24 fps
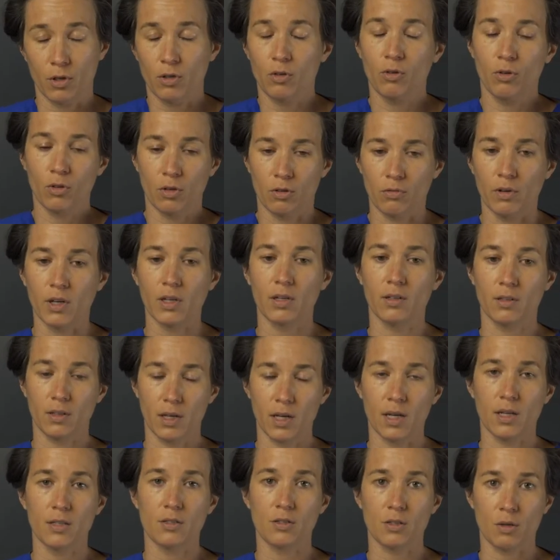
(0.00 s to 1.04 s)
colorectal
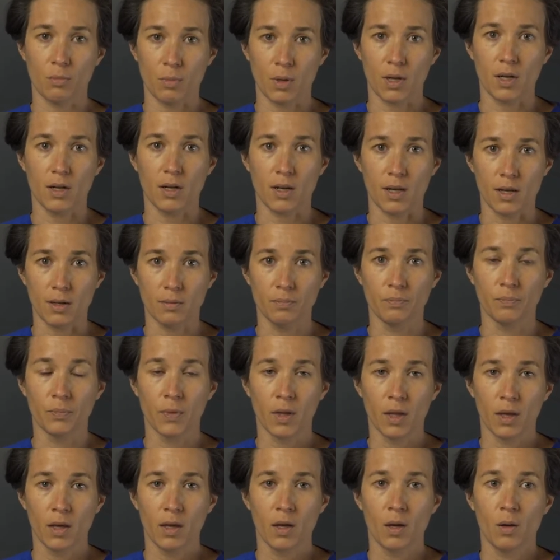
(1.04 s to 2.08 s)
cancer mainly.
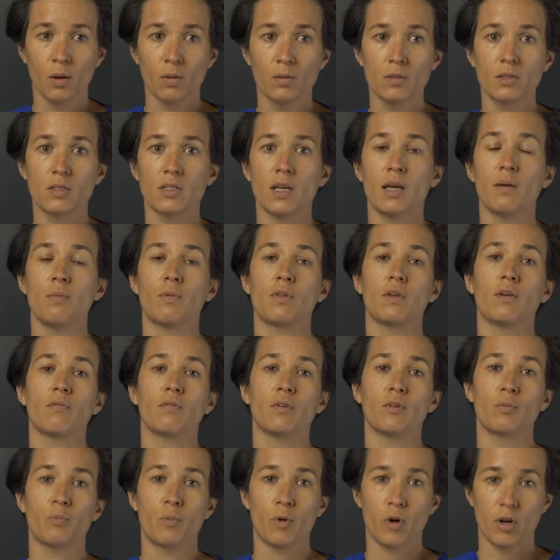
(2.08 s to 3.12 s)
Same thing
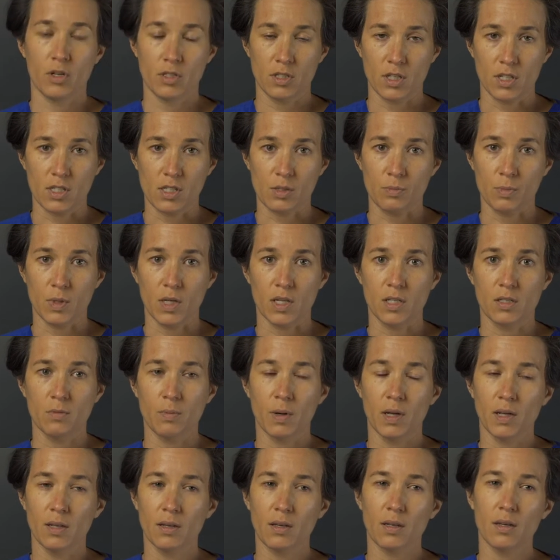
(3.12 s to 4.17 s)
with processed meat,
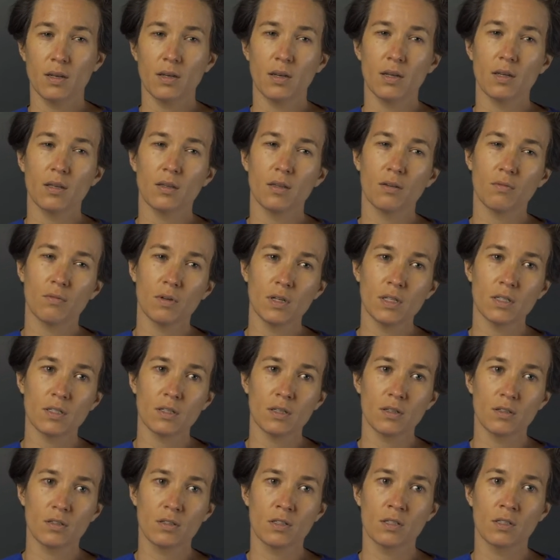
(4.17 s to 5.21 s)
but the risk
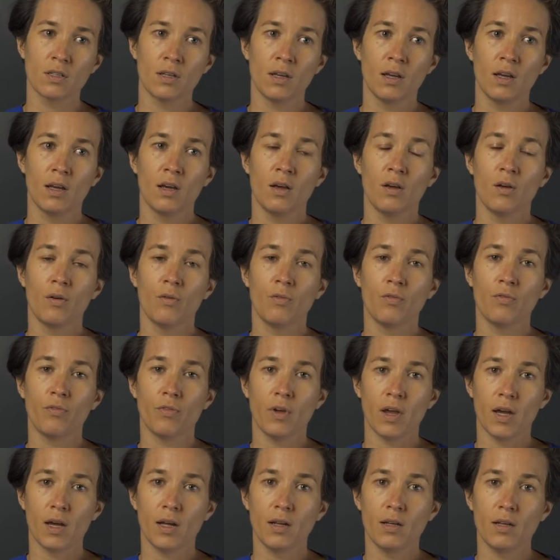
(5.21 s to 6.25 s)
is
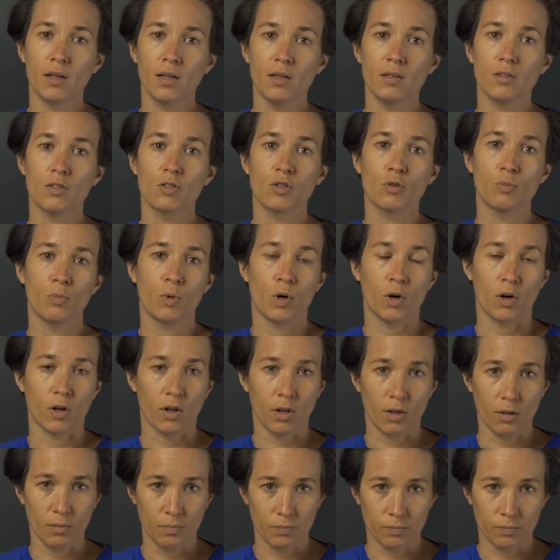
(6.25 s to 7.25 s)
fairly small.